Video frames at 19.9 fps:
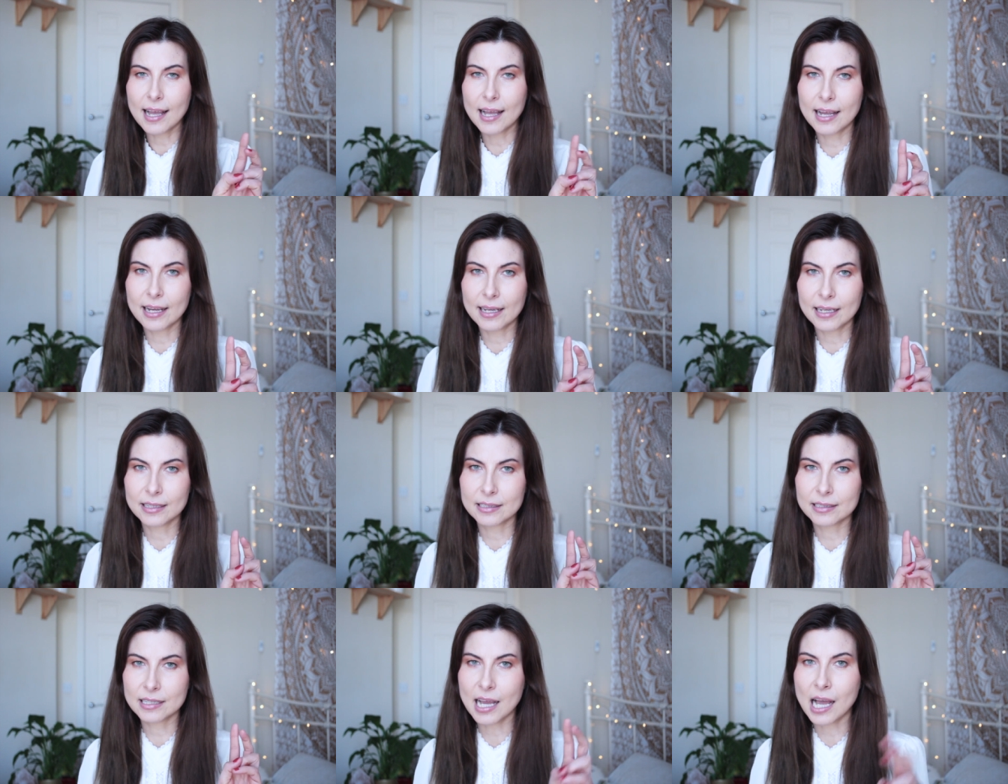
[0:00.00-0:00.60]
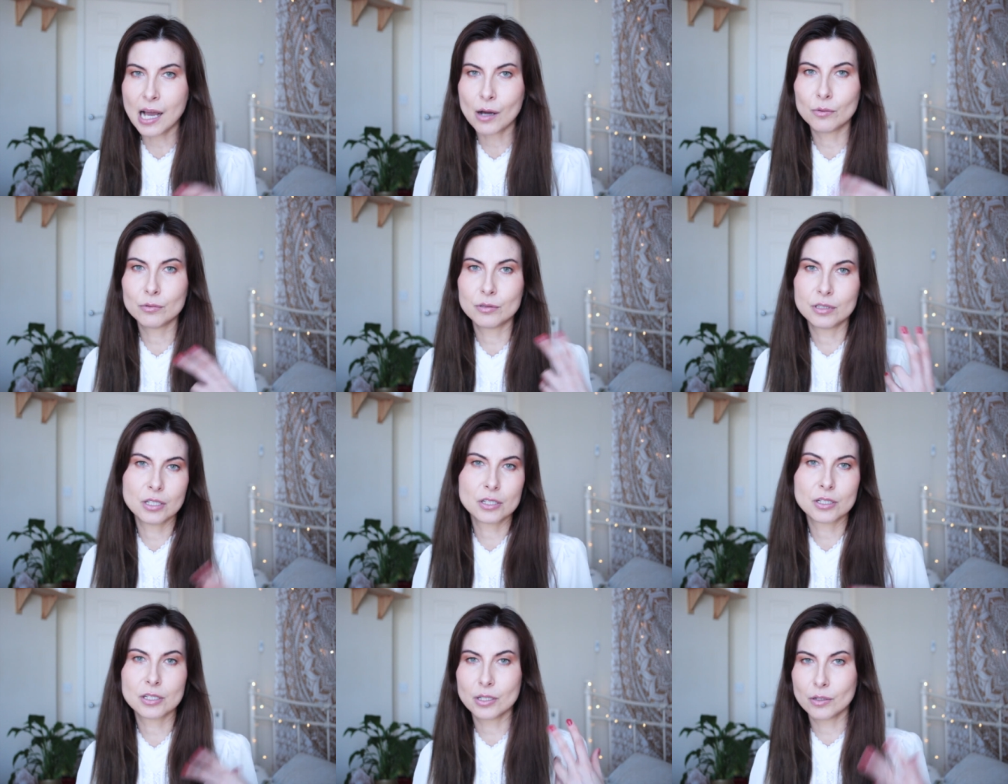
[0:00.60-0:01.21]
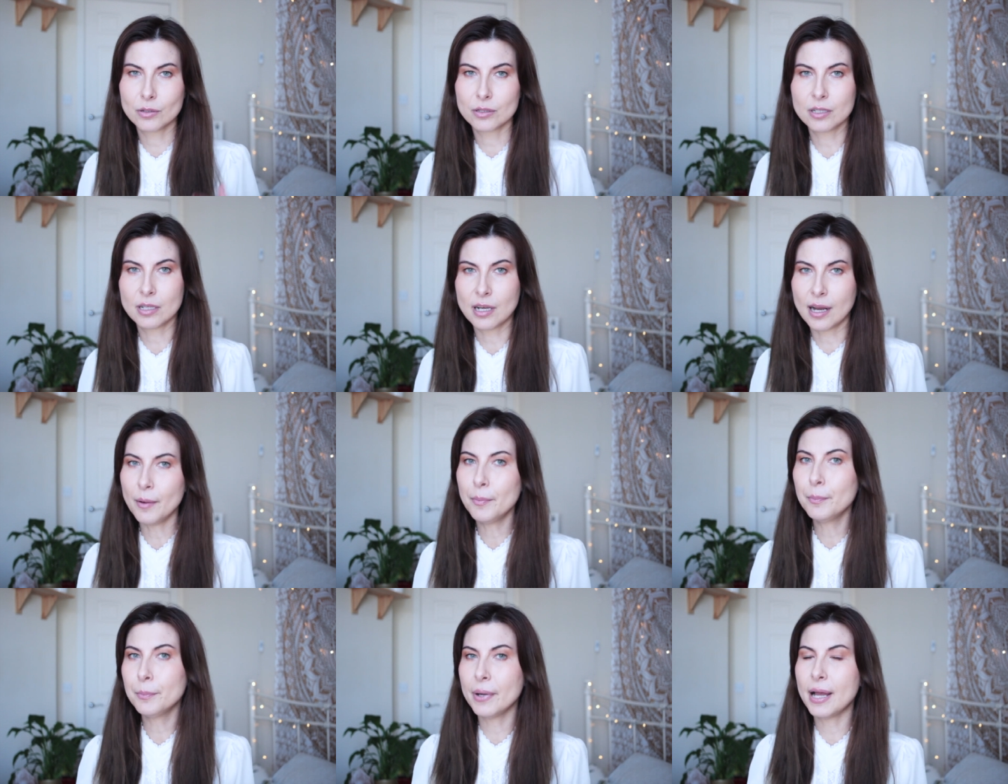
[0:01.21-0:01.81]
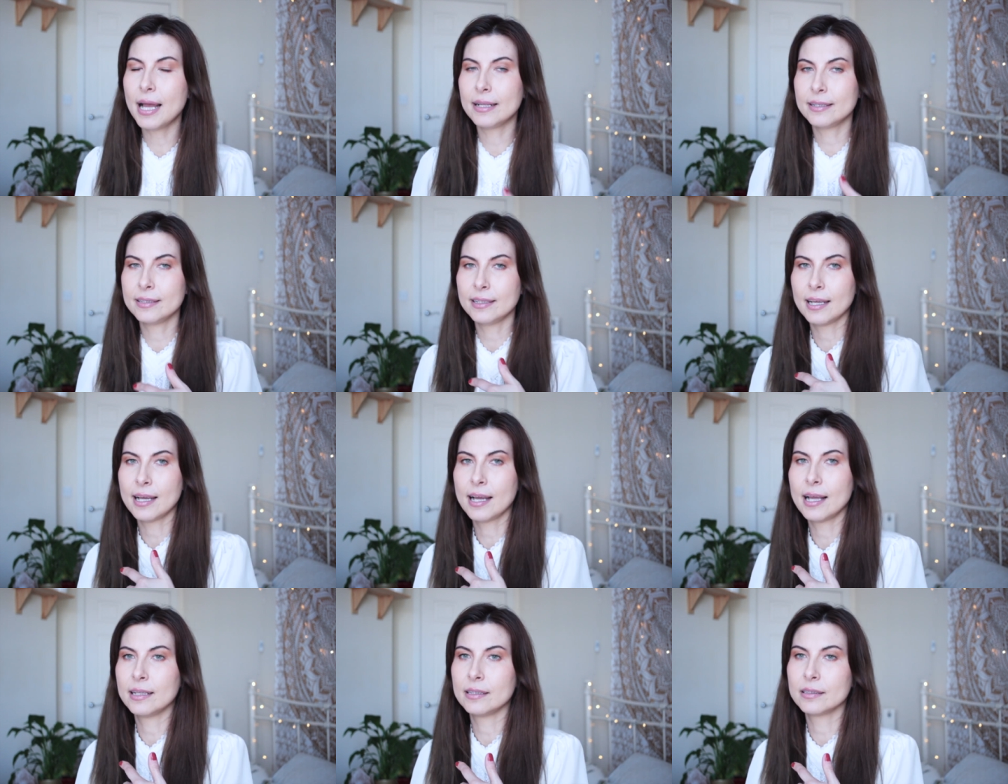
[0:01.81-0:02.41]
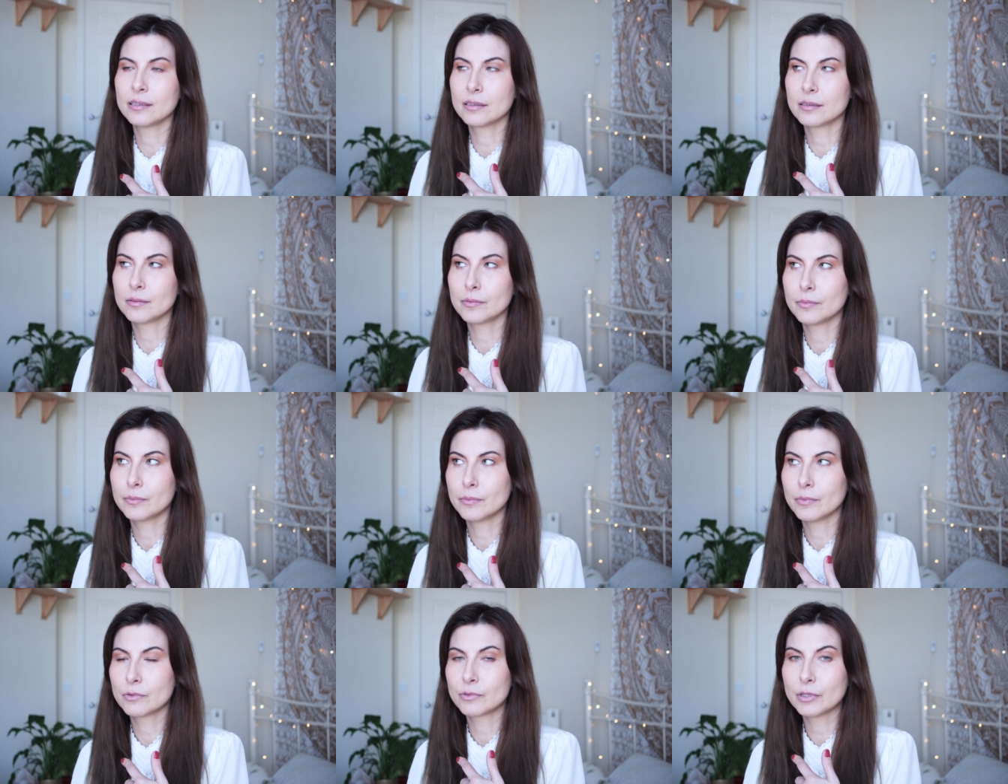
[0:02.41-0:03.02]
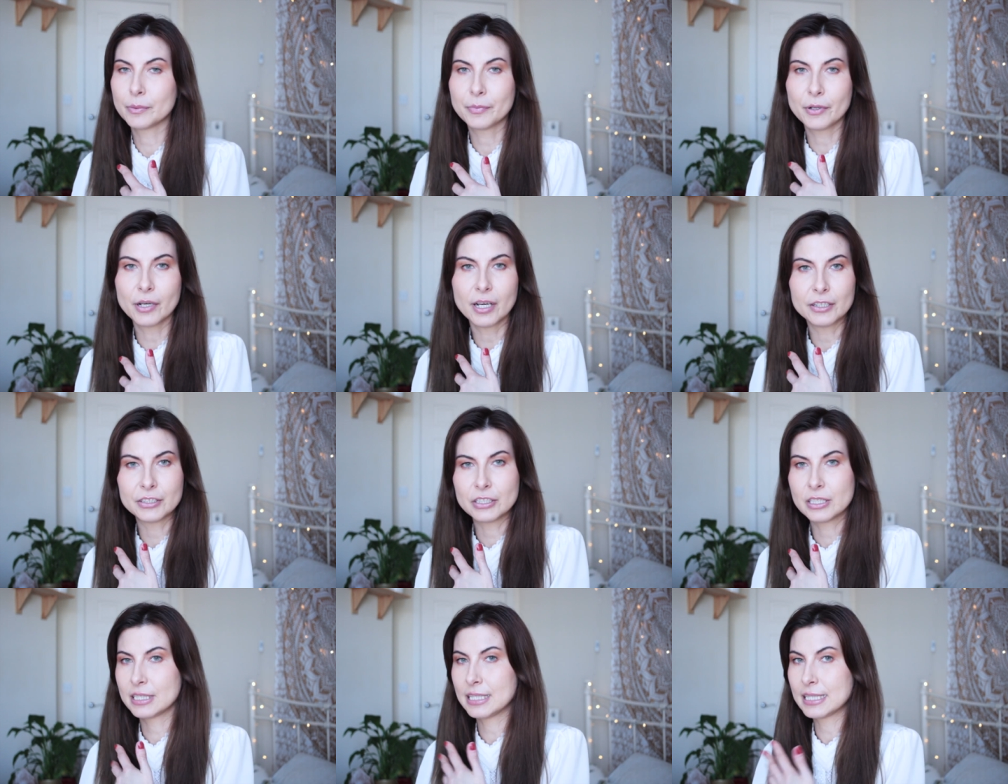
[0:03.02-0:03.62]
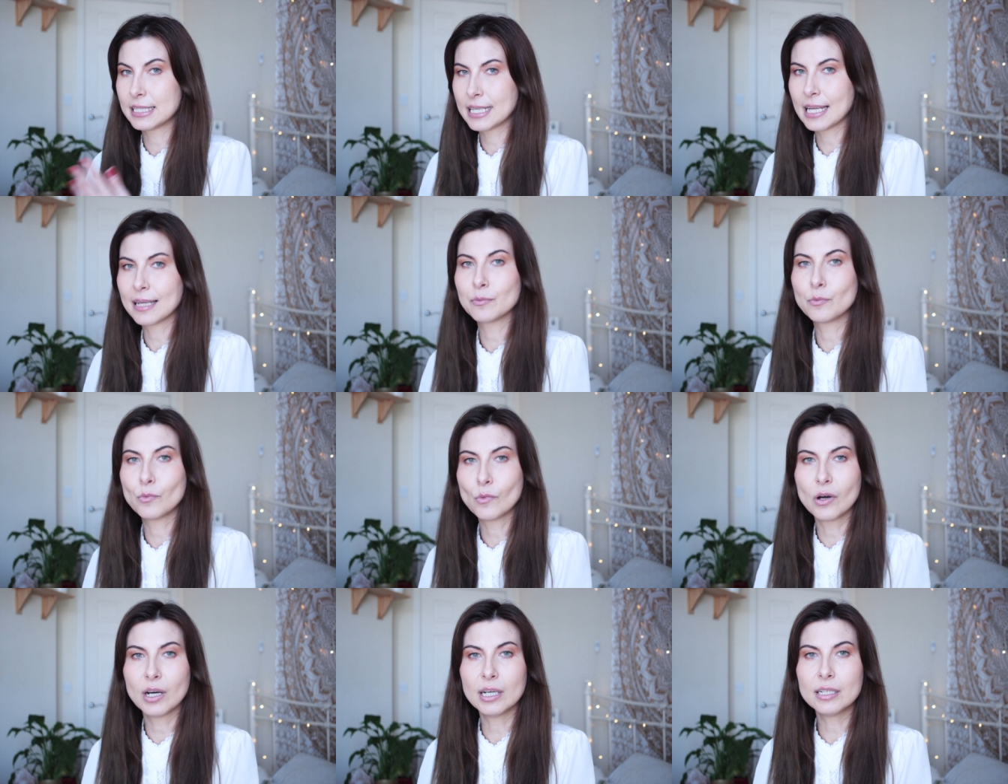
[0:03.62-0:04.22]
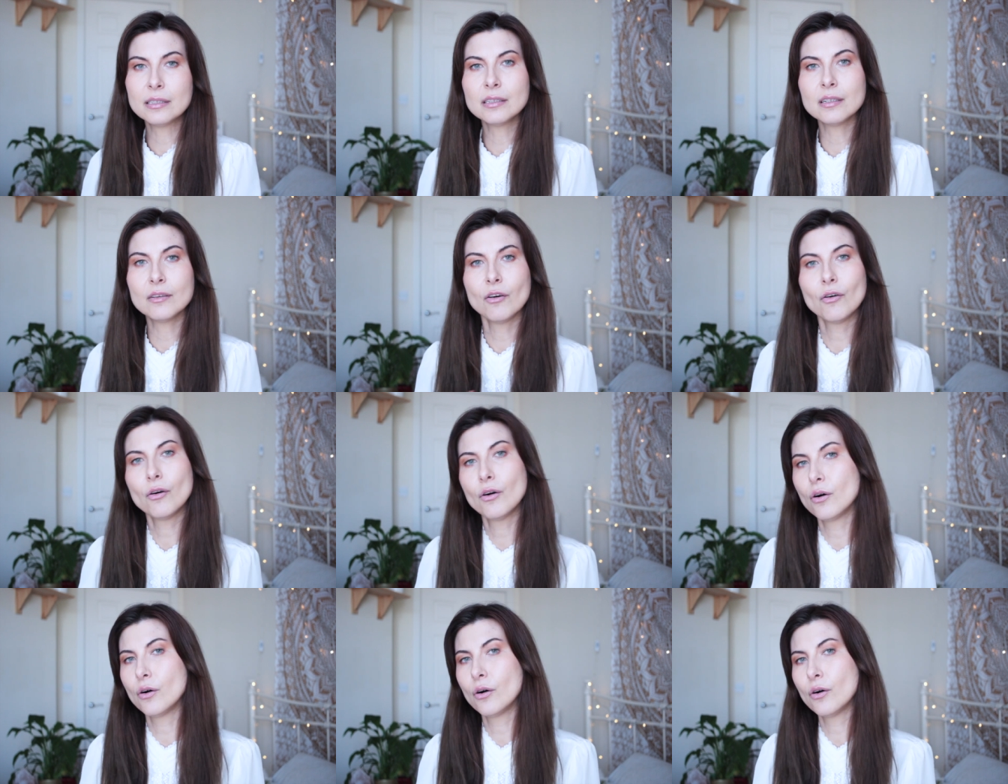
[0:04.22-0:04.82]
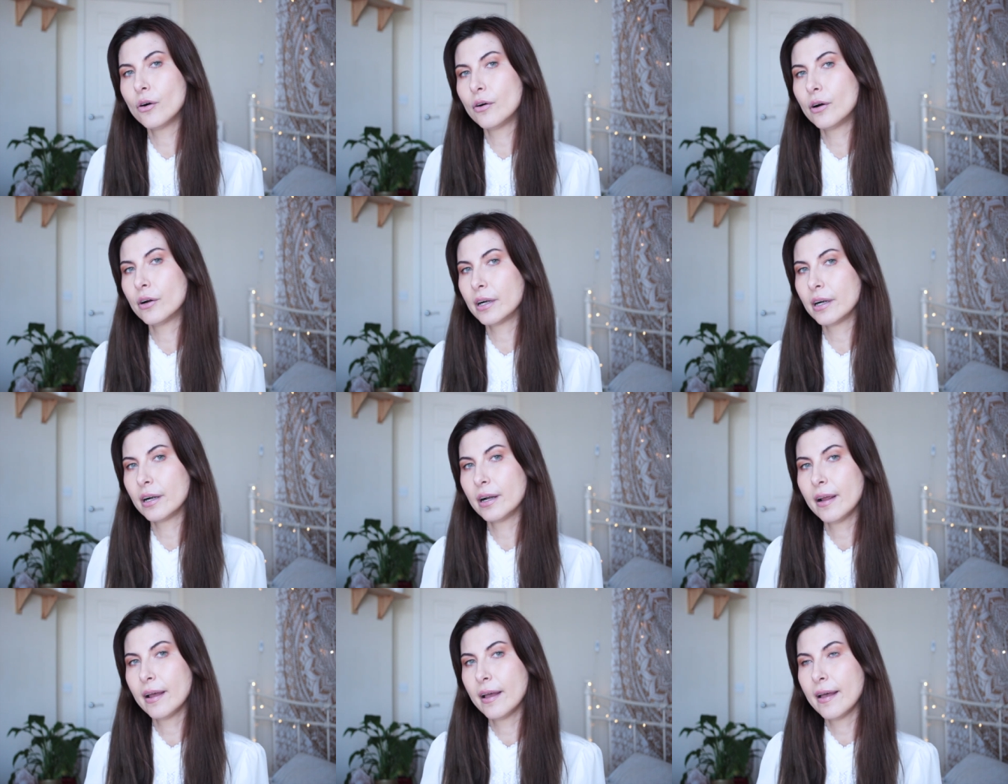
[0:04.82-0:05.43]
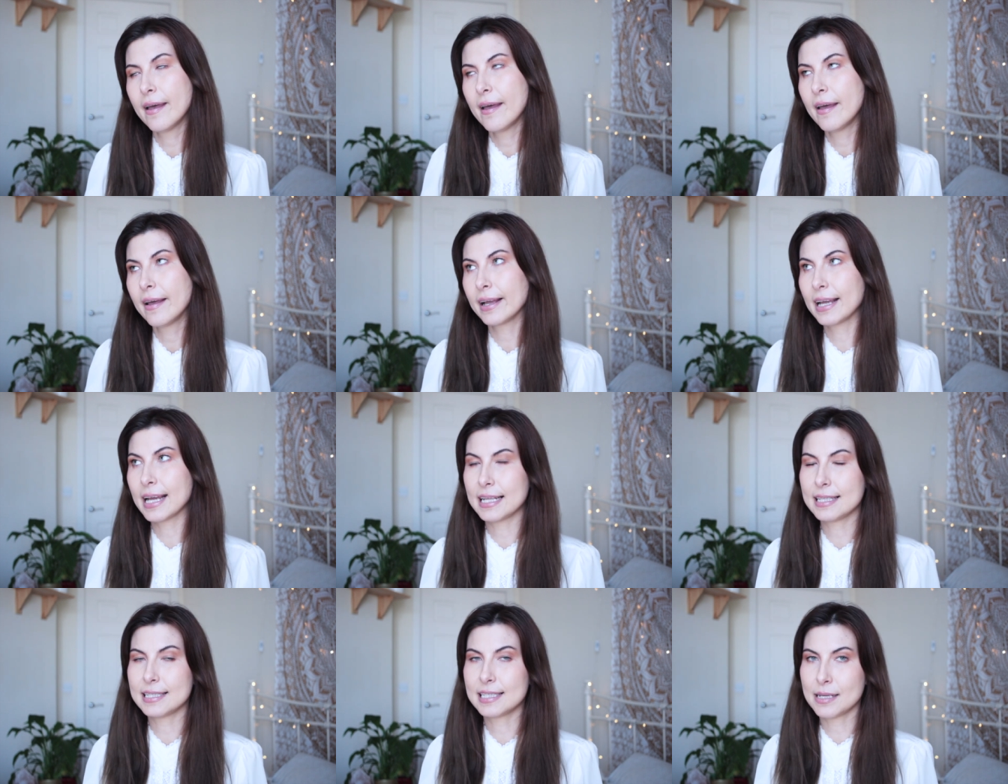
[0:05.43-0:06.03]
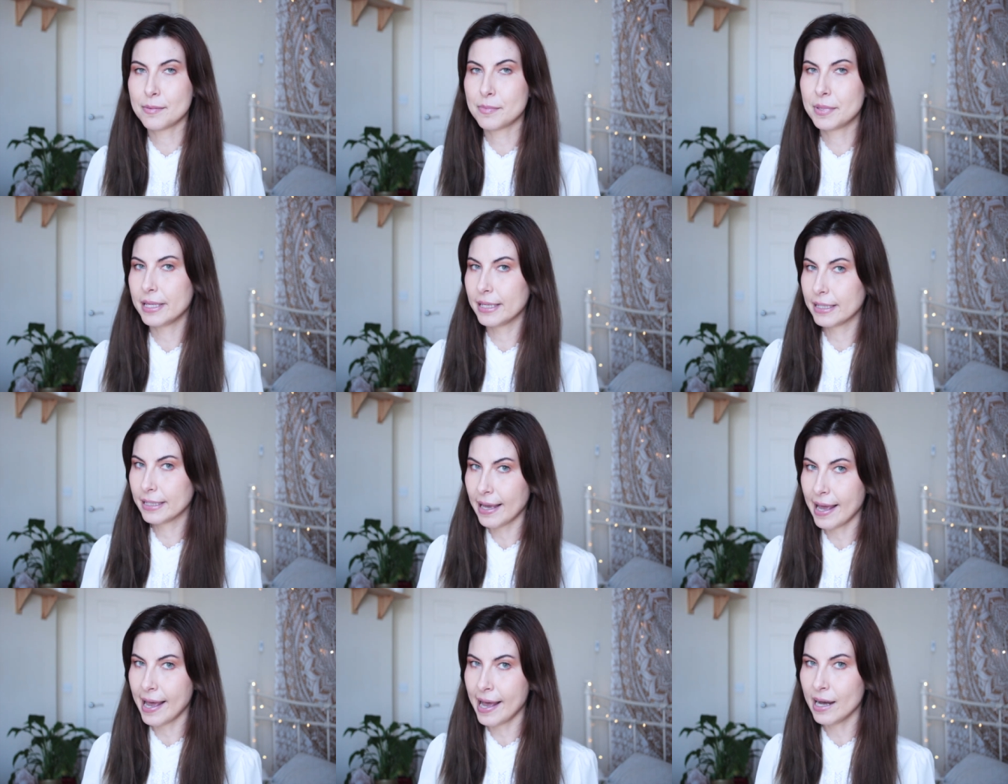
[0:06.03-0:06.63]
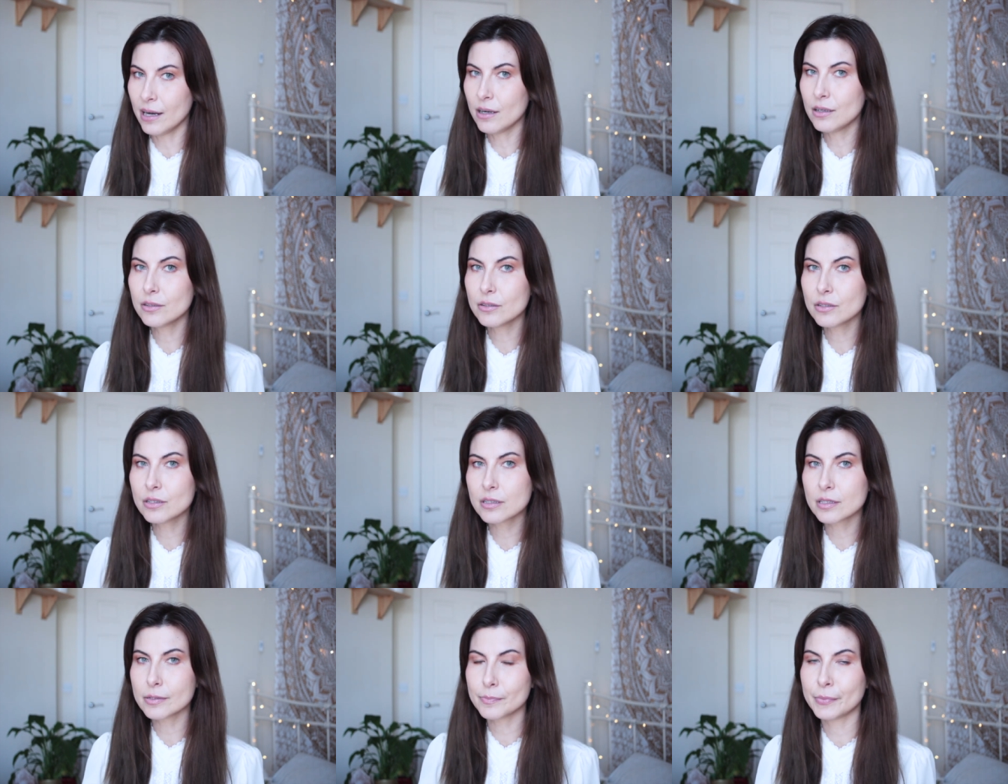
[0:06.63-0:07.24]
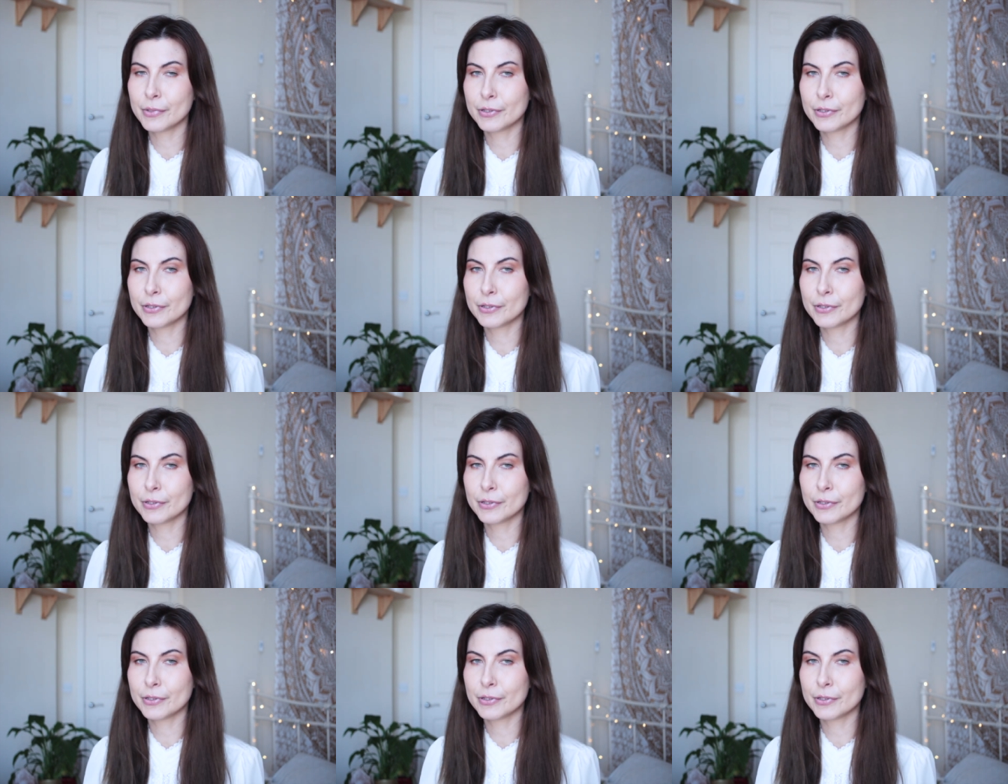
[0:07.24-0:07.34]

and I would just use it up and then repurchase the same one or get something else.